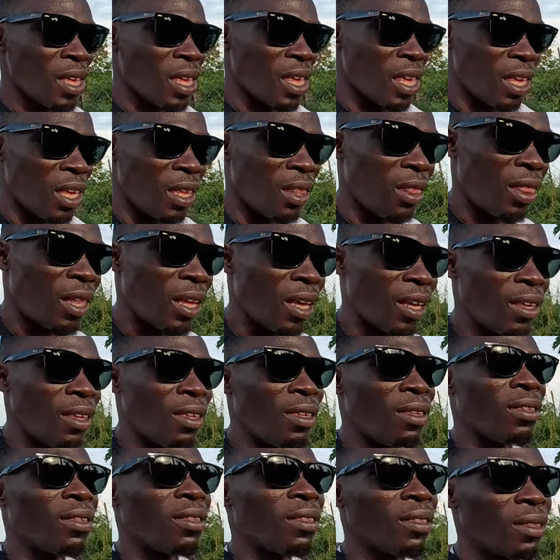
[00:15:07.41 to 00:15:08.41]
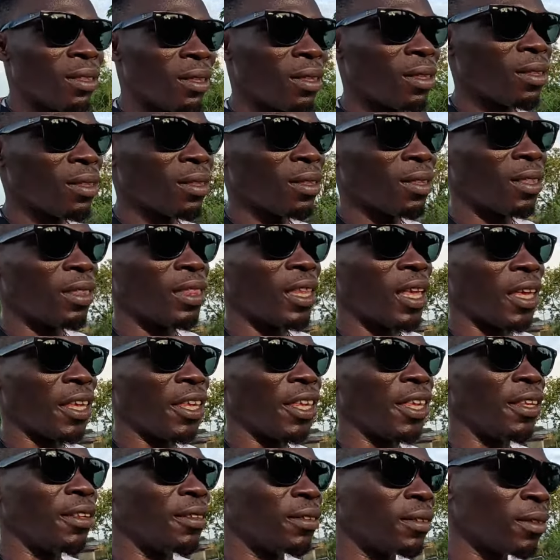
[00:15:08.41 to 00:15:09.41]
E Dehi.
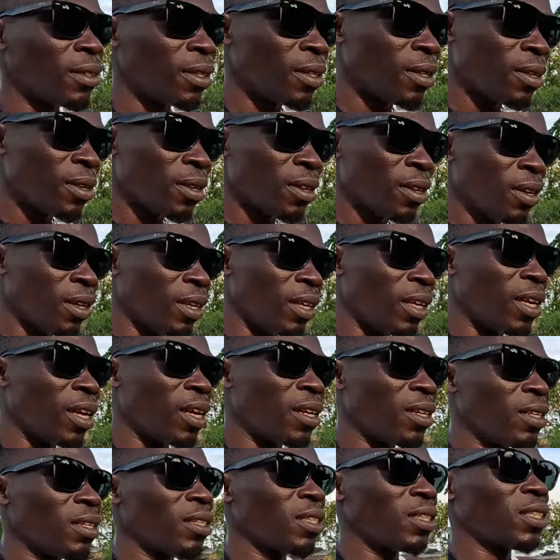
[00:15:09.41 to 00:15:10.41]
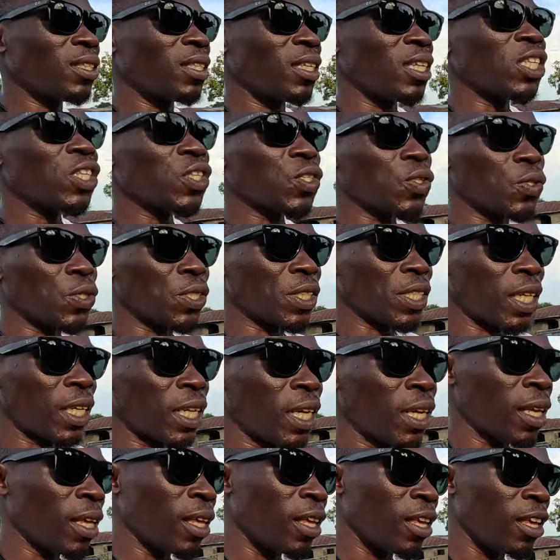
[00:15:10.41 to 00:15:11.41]
Dehi. Yeah. Says
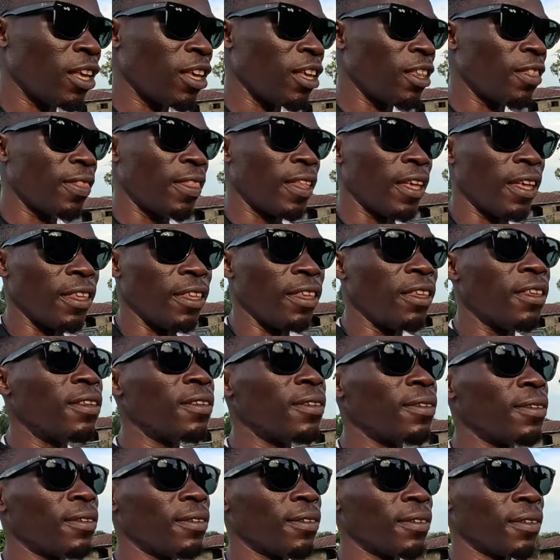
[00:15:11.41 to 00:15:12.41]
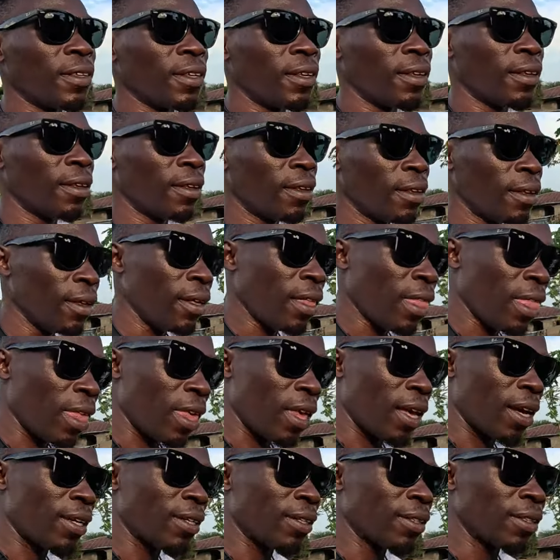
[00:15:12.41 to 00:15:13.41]
Christiana E Dehi.
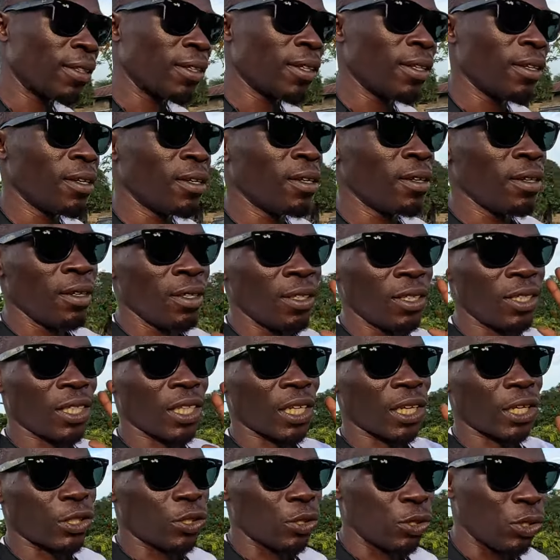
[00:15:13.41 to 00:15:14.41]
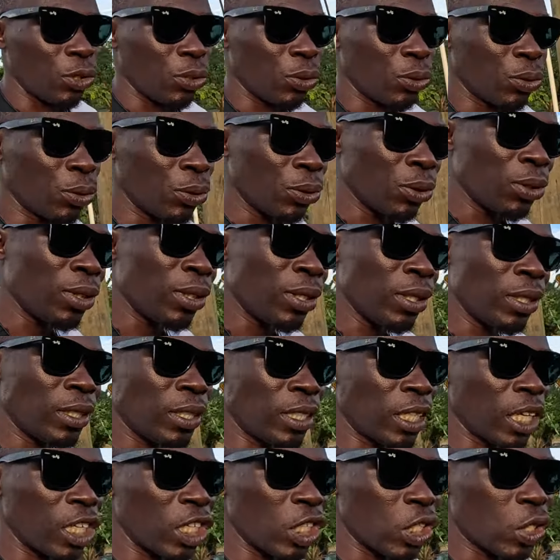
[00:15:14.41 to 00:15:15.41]
Yeah. Shout out to you.
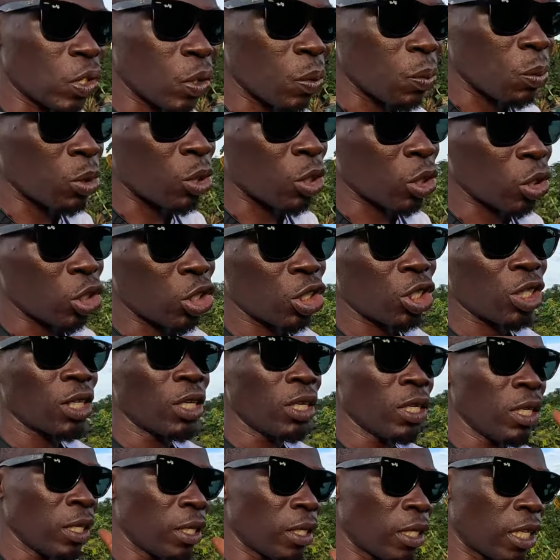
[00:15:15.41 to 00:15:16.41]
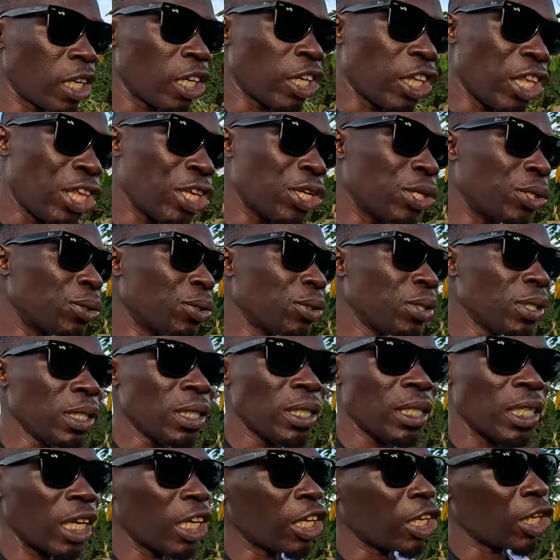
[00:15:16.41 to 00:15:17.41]
Thank you so much. Thank you.
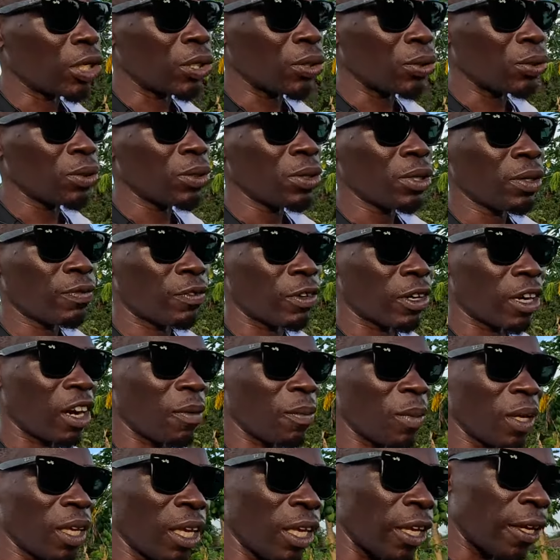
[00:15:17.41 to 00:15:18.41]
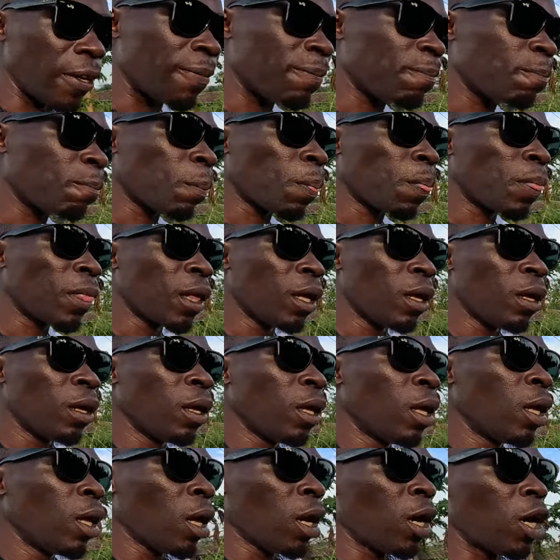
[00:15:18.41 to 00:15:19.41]
Thank you for coming in.
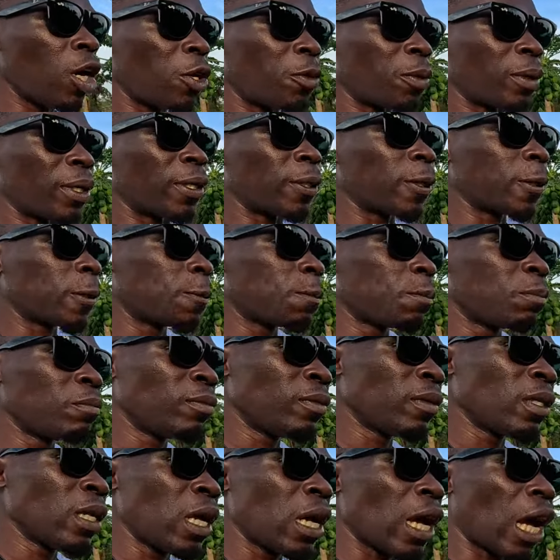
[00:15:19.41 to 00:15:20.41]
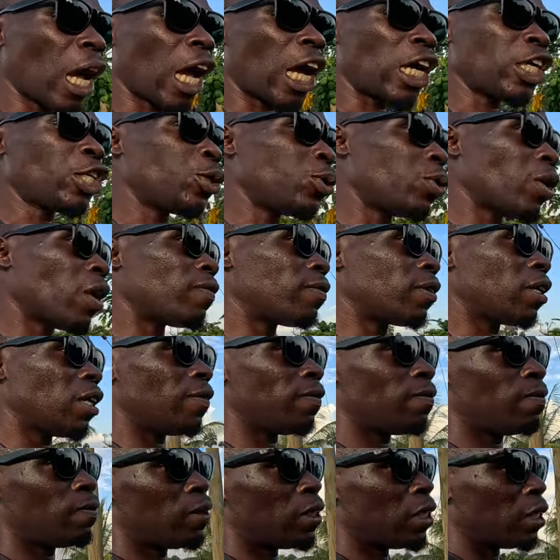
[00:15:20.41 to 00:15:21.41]
Alright. I should have
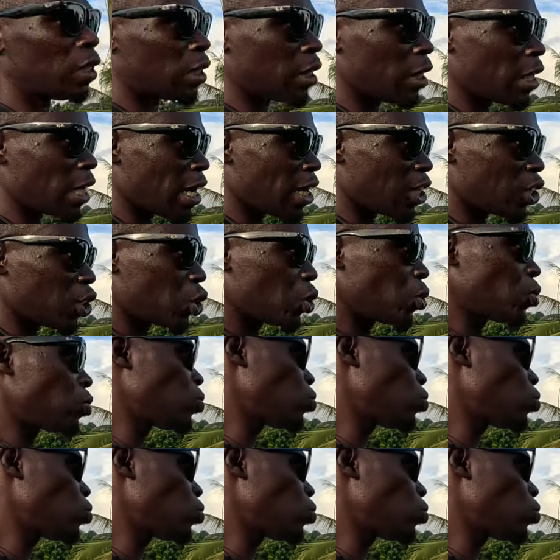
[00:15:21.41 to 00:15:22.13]
given the cash